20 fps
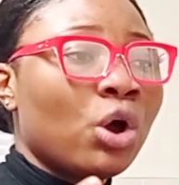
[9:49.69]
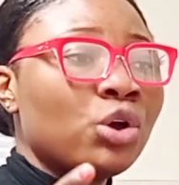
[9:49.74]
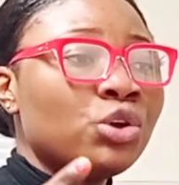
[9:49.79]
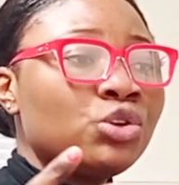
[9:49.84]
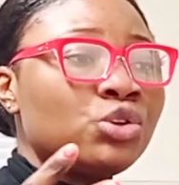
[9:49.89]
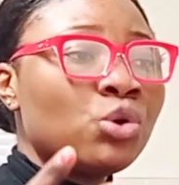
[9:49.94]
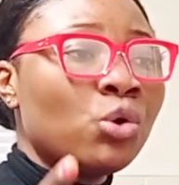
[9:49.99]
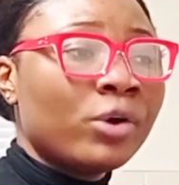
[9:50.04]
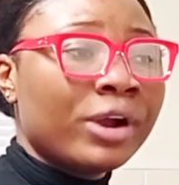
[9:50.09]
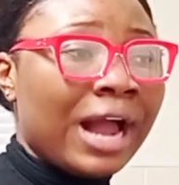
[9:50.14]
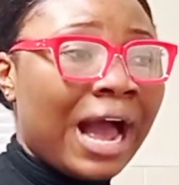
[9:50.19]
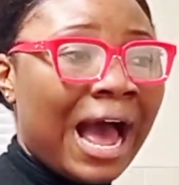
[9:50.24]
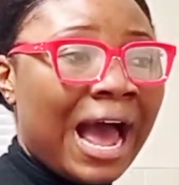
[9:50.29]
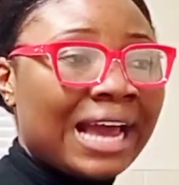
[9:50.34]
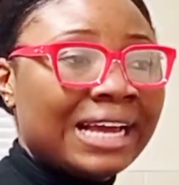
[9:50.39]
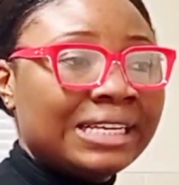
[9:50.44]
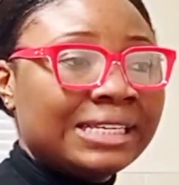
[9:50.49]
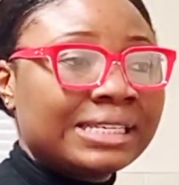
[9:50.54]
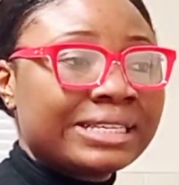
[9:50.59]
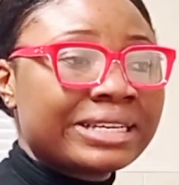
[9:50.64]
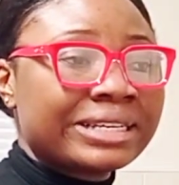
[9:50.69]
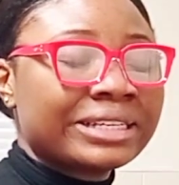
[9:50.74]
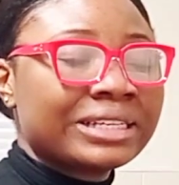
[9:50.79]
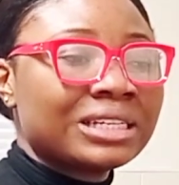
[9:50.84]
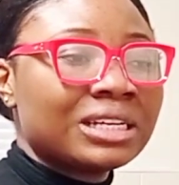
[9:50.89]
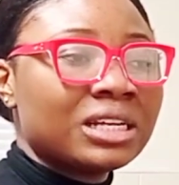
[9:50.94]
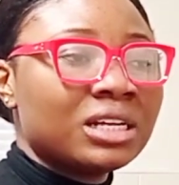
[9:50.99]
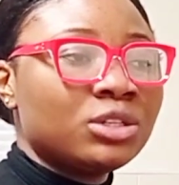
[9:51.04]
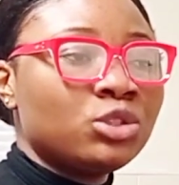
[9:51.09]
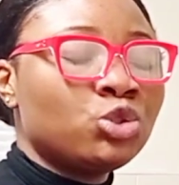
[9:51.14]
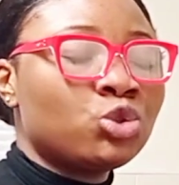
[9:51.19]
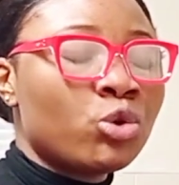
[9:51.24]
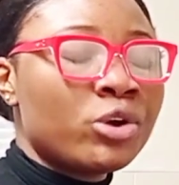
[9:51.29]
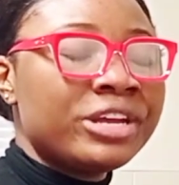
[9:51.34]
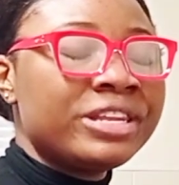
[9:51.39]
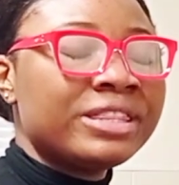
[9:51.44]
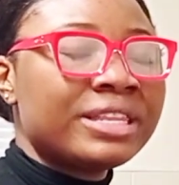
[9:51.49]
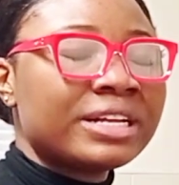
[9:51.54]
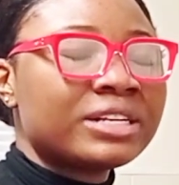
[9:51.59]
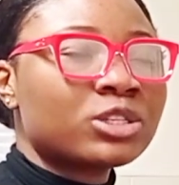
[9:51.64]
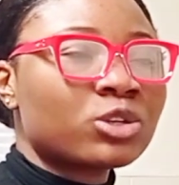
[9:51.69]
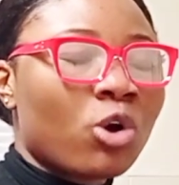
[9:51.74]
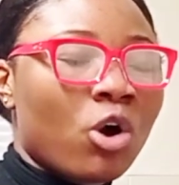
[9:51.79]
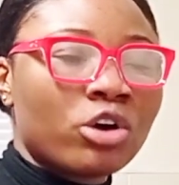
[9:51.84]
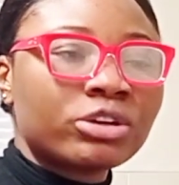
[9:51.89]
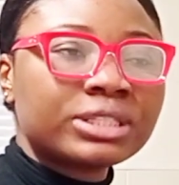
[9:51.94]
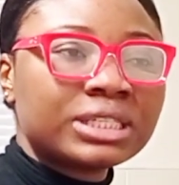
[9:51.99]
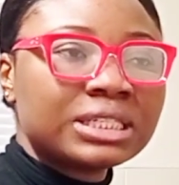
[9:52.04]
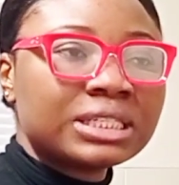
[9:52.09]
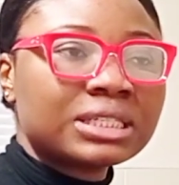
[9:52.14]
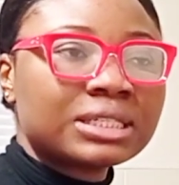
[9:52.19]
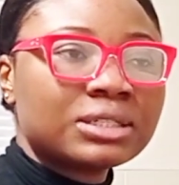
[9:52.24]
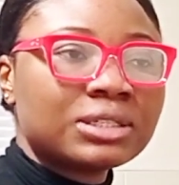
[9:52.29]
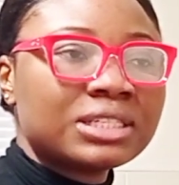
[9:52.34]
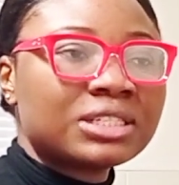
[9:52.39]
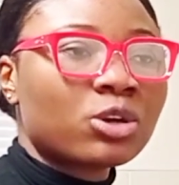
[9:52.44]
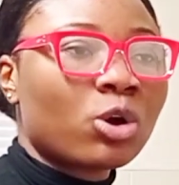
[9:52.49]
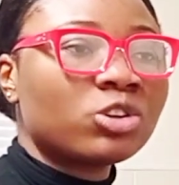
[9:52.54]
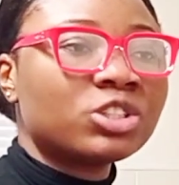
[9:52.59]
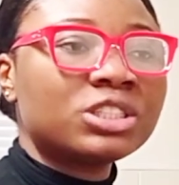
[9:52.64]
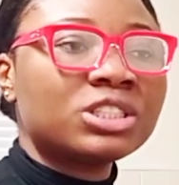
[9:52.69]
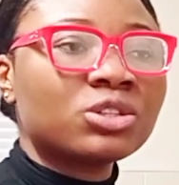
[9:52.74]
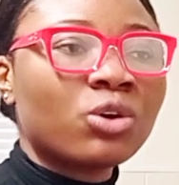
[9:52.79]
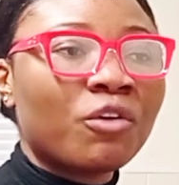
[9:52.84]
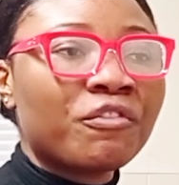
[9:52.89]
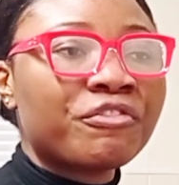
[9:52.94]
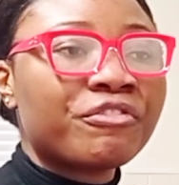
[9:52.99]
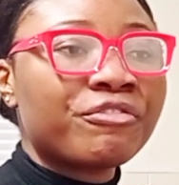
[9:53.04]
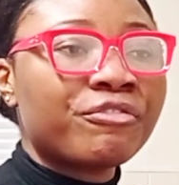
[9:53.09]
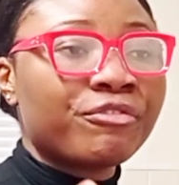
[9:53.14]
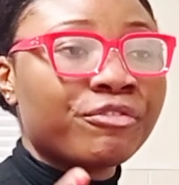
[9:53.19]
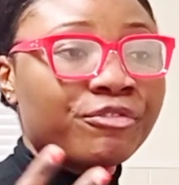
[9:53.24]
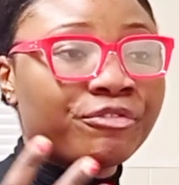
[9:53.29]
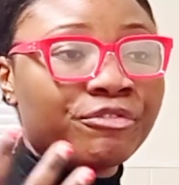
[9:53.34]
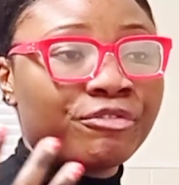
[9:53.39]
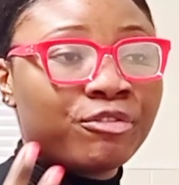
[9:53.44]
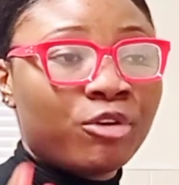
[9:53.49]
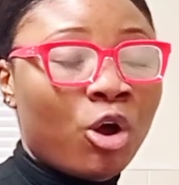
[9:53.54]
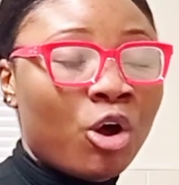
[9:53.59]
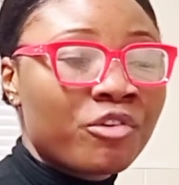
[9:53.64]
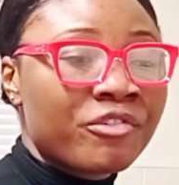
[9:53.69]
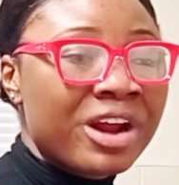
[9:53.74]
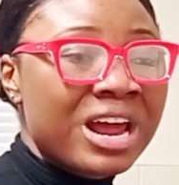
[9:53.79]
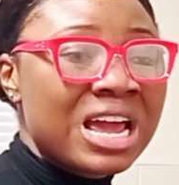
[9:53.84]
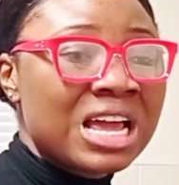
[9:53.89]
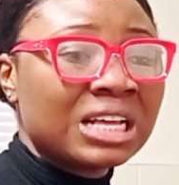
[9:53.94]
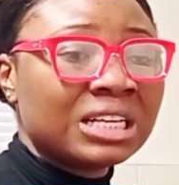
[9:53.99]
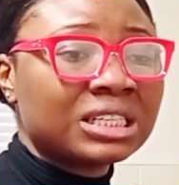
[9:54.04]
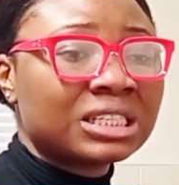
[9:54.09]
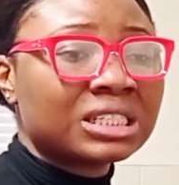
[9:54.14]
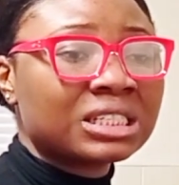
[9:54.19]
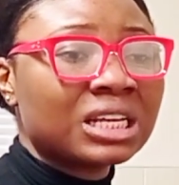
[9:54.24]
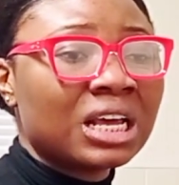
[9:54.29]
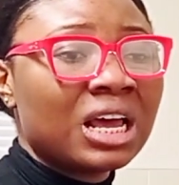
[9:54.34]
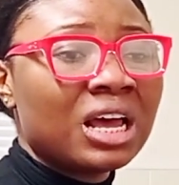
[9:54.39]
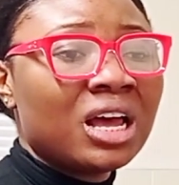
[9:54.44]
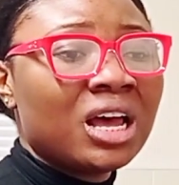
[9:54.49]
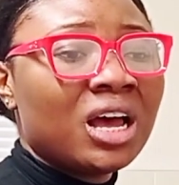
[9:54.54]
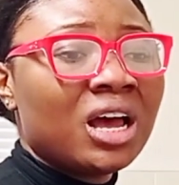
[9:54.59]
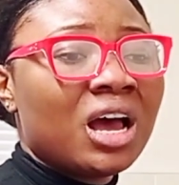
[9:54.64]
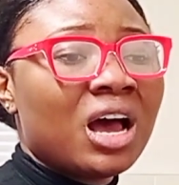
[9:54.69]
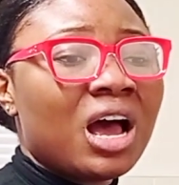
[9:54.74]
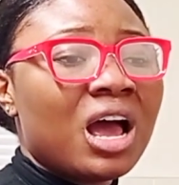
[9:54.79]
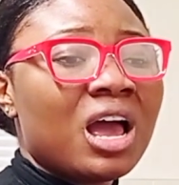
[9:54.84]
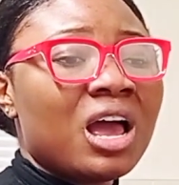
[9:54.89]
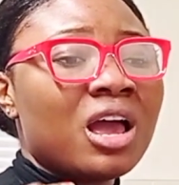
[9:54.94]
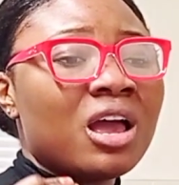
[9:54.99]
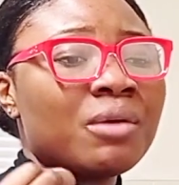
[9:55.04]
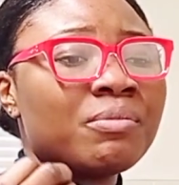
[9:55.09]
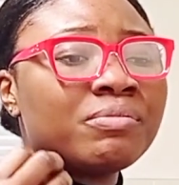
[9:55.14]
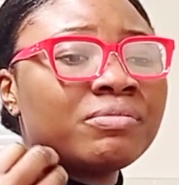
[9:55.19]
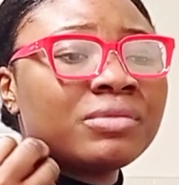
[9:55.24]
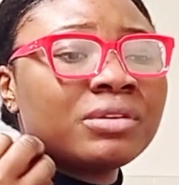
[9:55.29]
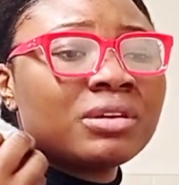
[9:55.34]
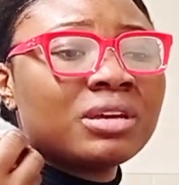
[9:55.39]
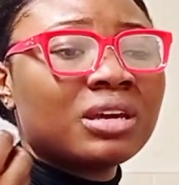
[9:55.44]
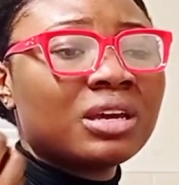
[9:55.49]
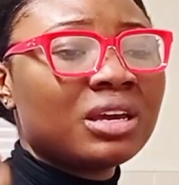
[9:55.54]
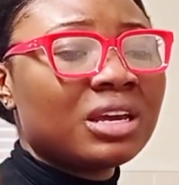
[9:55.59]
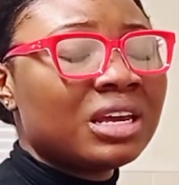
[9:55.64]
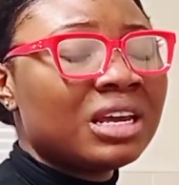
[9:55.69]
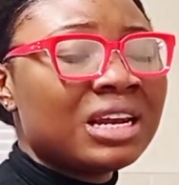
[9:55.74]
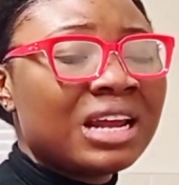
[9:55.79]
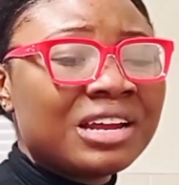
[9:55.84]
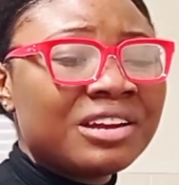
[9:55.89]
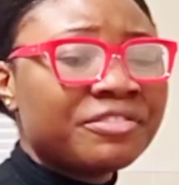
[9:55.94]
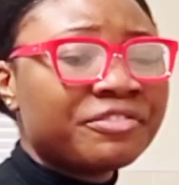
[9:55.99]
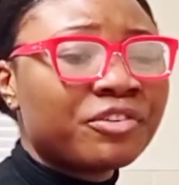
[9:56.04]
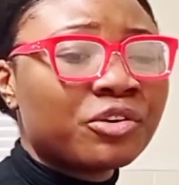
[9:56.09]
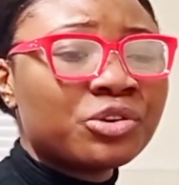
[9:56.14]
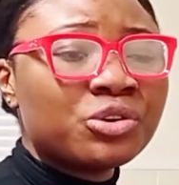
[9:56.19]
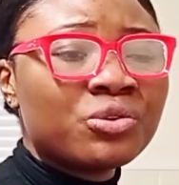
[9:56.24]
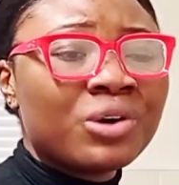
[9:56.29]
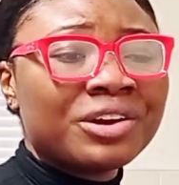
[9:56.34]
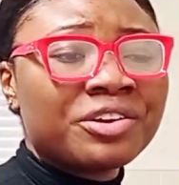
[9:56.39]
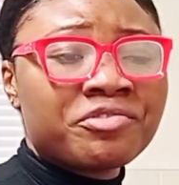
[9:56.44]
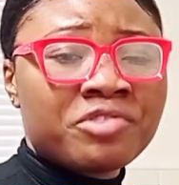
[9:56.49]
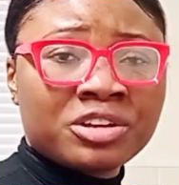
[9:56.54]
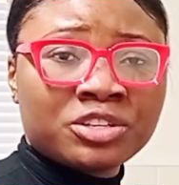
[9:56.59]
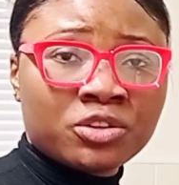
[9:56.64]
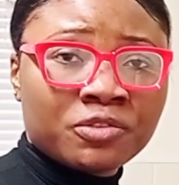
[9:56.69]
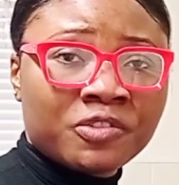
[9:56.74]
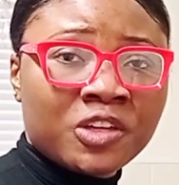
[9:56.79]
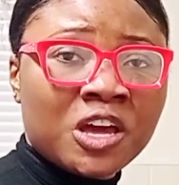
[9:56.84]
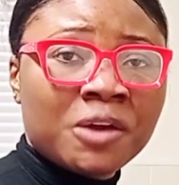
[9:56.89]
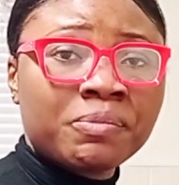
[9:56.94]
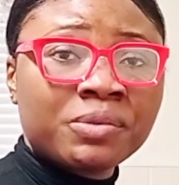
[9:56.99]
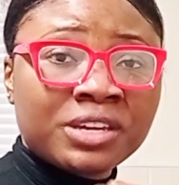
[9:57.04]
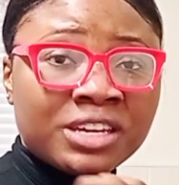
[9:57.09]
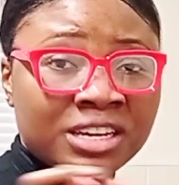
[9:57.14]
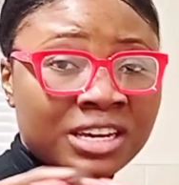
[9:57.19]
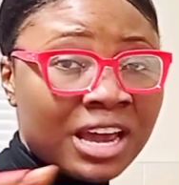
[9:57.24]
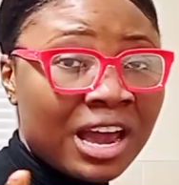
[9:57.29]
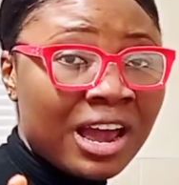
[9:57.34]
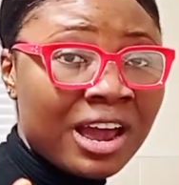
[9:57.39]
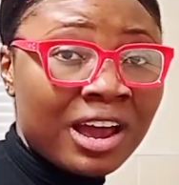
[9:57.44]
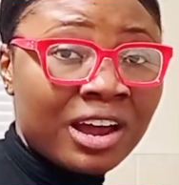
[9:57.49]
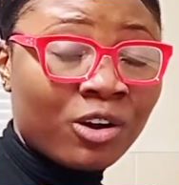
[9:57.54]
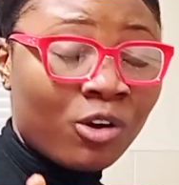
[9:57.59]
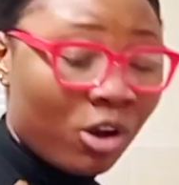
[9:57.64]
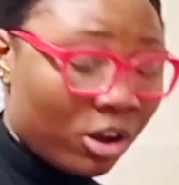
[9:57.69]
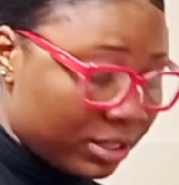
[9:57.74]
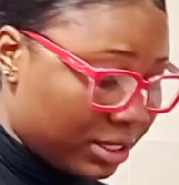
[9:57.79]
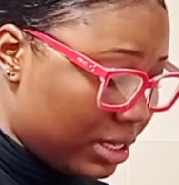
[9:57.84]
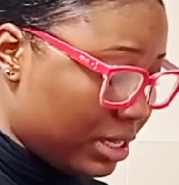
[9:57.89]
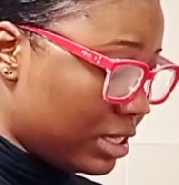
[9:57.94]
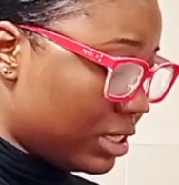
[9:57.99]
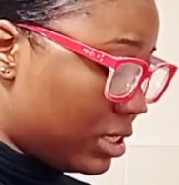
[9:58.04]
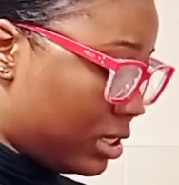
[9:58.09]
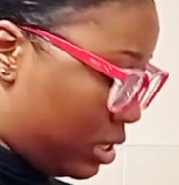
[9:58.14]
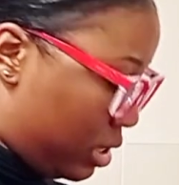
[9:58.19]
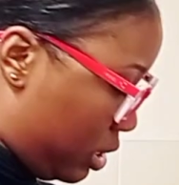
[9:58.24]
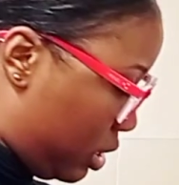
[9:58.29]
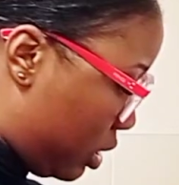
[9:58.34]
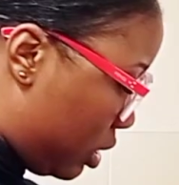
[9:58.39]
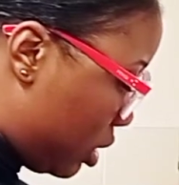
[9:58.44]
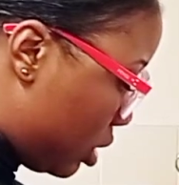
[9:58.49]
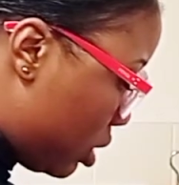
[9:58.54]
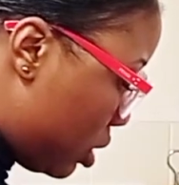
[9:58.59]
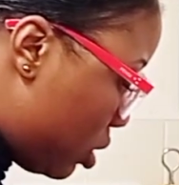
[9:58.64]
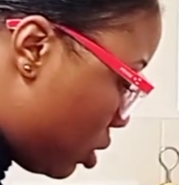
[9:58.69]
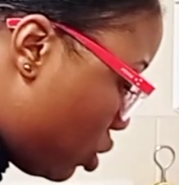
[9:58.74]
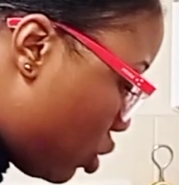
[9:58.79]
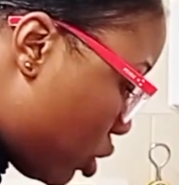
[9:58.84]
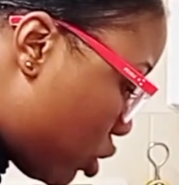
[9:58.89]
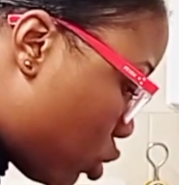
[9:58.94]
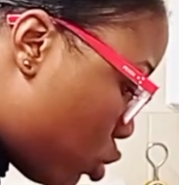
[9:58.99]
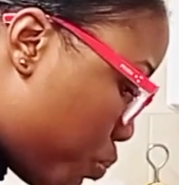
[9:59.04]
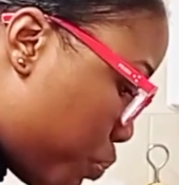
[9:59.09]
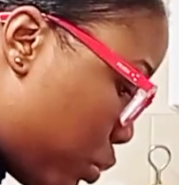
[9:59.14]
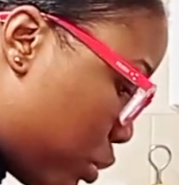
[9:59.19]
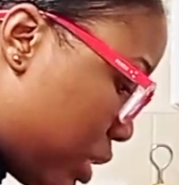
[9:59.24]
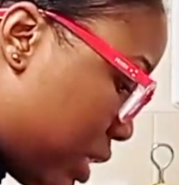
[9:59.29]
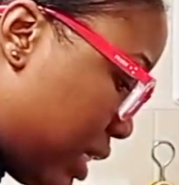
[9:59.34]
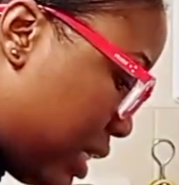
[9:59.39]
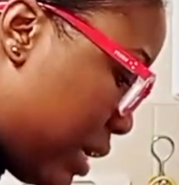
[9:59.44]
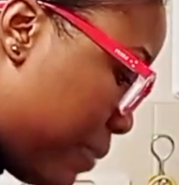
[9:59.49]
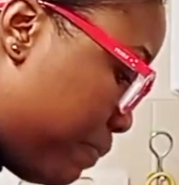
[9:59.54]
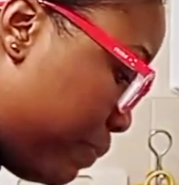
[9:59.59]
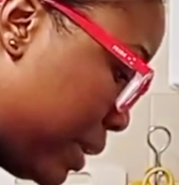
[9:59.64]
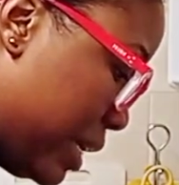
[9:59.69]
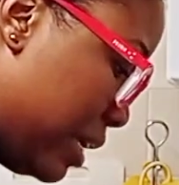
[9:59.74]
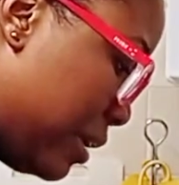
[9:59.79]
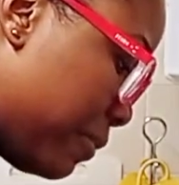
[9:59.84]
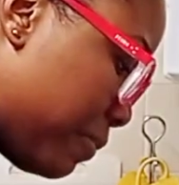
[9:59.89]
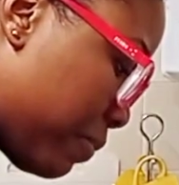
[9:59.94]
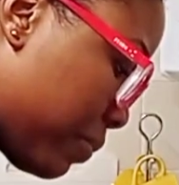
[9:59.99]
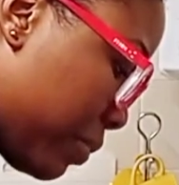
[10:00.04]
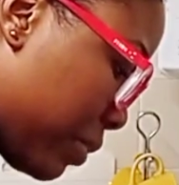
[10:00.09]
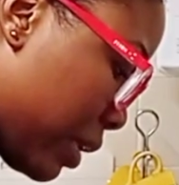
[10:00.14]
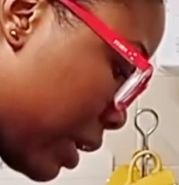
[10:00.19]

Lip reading: you guys doing these courses of Florence, e-learning for you and the rest of them, care courses, just to put it simply,